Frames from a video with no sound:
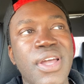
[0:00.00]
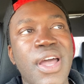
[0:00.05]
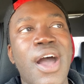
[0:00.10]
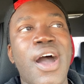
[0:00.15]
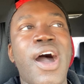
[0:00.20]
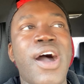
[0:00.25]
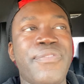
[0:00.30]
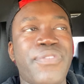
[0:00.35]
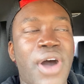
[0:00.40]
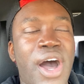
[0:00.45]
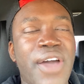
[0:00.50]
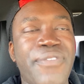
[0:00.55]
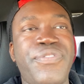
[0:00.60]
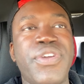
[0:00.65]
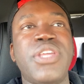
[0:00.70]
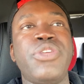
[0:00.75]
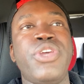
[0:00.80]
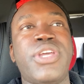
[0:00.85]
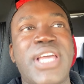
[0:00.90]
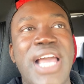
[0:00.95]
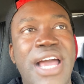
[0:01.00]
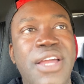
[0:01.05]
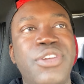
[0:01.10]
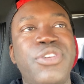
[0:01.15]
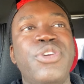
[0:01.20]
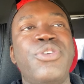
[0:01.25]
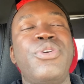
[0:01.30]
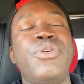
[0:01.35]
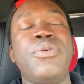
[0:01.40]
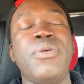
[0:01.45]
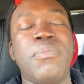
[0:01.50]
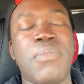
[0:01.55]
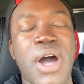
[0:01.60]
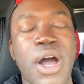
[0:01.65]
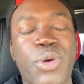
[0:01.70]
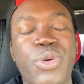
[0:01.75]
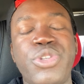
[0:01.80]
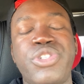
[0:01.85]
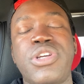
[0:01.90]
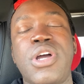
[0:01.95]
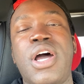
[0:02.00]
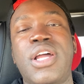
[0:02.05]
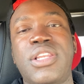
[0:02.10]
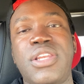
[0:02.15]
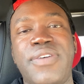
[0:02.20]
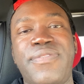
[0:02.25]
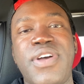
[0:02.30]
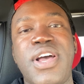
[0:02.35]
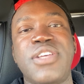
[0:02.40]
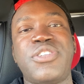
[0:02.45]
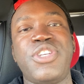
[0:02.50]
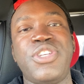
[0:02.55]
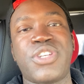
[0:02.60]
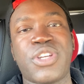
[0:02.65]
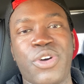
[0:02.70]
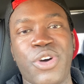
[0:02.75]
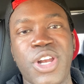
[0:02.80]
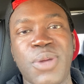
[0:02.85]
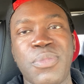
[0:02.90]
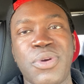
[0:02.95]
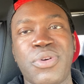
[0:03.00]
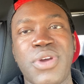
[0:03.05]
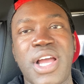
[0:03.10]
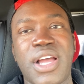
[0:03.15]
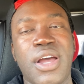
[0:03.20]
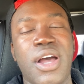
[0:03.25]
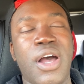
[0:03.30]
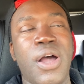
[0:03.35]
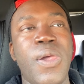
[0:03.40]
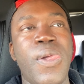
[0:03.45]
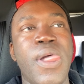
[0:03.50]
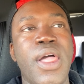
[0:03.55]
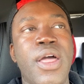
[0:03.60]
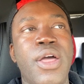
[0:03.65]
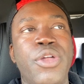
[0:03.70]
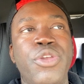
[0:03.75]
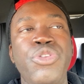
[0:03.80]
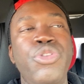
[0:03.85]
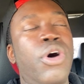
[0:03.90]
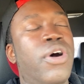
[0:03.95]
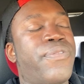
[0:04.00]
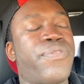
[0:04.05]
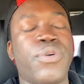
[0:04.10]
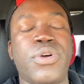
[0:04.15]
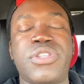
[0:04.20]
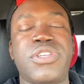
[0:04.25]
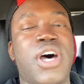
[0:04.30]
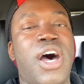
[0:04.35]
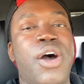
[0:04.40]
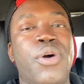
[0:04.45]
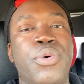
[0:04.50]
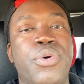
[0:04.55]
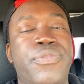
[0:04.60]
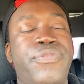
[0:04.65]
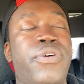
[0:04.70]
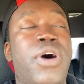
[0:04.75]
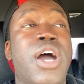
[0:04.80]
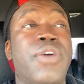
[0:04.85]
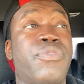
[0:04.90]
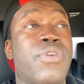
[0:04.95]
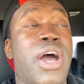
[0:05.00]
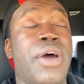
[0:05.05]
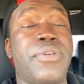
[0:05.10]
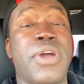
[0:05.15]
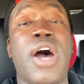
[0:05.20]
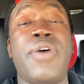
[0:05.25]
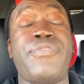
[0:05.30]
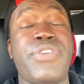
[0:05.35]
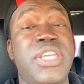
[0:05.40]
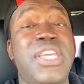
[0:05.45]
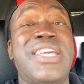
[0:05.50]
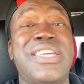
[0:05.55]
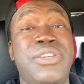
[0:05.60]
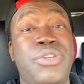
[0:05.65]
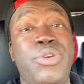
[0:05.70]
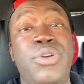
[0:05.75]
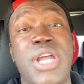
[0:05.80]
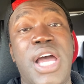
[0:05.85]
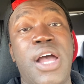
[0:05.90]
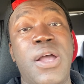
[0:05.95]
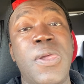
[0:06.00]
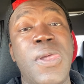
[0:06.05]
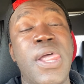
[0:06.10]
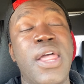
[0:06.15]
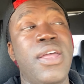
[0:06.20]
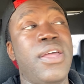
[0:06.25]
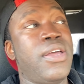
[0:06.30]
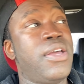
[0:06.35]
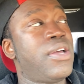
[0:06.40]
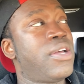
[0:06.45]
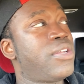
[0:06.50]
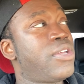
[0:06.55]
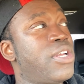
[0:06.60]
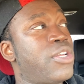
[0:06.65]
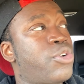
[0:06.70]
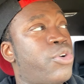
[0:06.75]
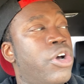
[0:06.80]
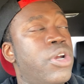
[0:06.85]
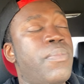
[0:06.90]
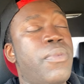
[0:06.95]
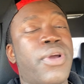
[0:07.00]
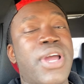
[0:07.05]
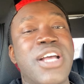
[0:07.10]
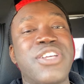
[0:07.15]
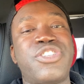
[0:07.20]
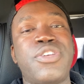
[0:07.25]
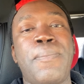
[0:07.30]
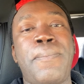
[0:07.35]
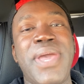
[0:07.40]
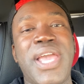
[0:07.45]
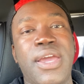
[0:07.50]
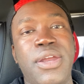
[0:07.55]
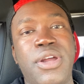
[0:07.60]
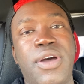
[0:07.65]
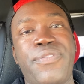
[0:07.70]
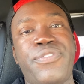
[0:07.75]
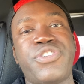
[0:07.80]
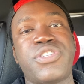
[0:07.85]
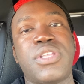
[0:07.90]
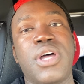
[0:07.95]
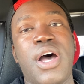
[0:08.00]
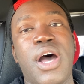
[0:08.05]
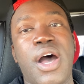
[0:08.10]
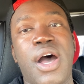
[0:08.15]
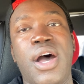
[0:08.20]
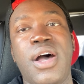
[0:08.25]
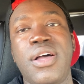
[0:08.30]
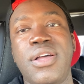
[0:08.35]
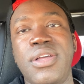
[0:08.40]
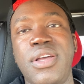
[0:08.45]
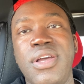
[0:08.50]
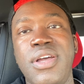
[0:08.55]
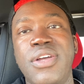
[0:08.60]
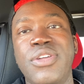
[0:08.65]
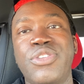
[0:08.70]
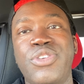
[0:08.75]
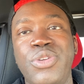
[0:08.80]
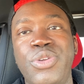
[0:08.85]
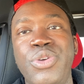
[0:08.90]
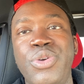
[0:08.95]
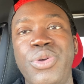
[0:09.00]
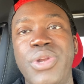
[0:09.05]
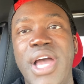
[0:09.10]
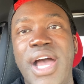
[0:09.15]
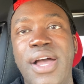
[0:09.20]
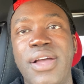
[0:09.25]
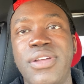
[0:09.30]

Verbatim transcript: I I think you can do Michael Chandler versus Conor McGregor not for a title five round. I think you can do that. Conor McGregor's a big enough star to do that.